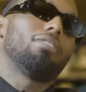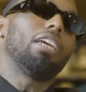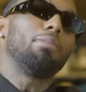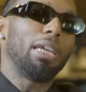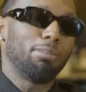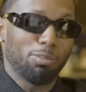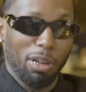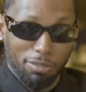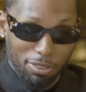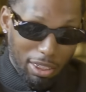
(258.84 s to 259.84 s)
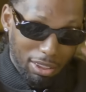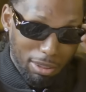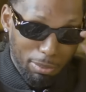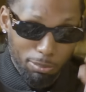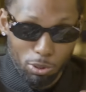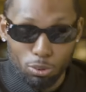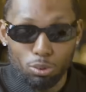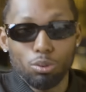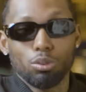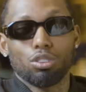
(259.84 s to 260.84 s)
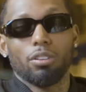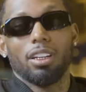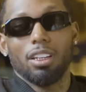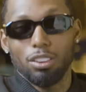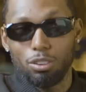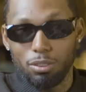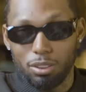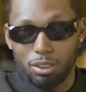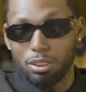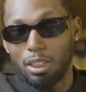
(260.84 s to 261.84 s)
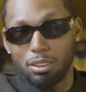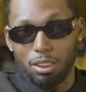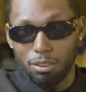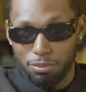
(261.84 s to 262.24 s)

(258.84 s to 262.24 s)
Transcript: Name names, bruv. Like, name names. Who's straight and doing that stuff?